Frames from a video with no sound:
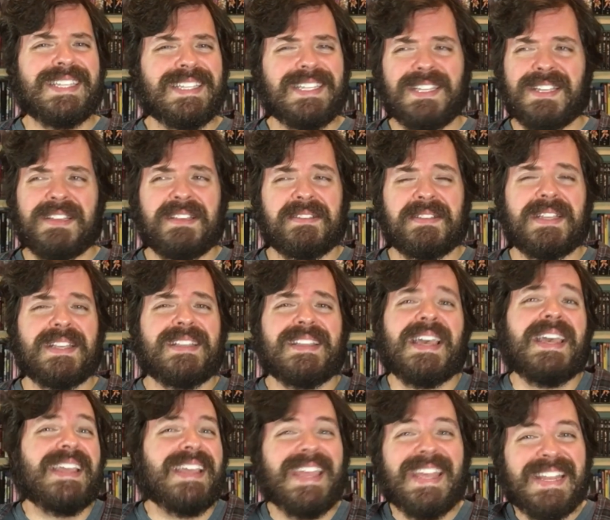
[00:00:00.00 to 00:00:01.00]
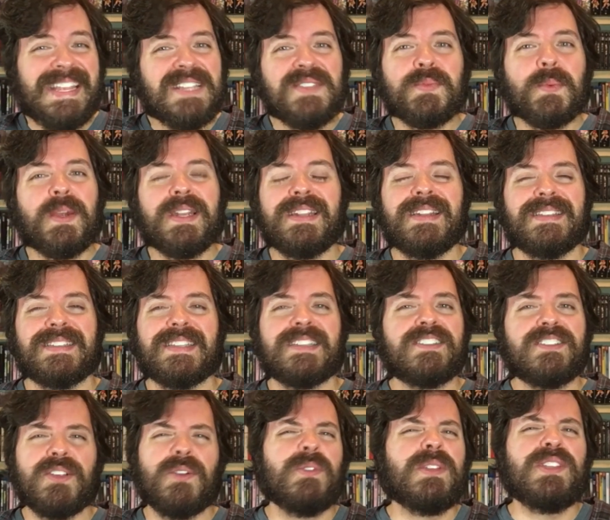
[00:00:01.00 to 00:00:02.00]
it is what it is it's
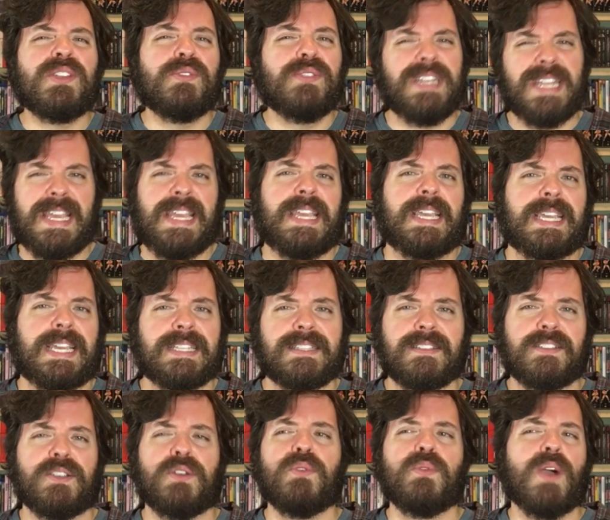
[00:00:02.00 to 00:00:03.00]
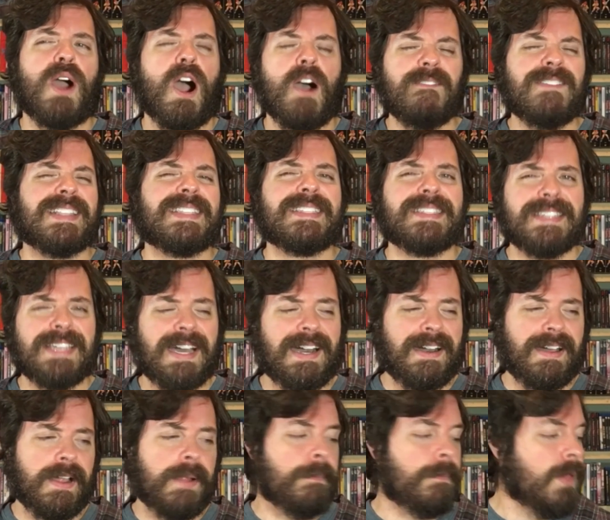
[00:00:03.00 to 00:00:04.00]
so unique it's so of its
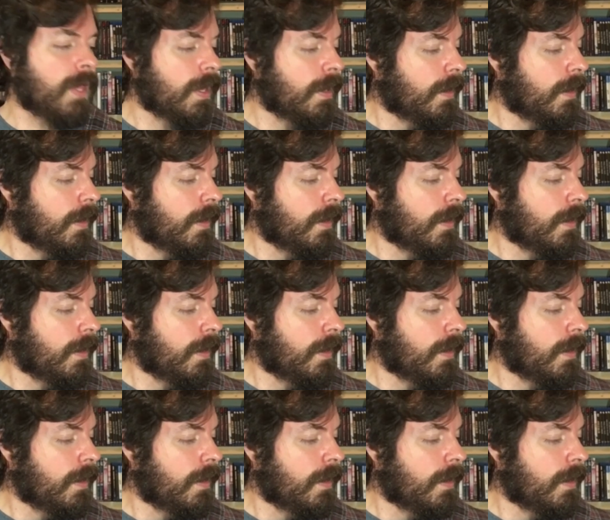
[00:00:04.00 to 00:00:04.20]
time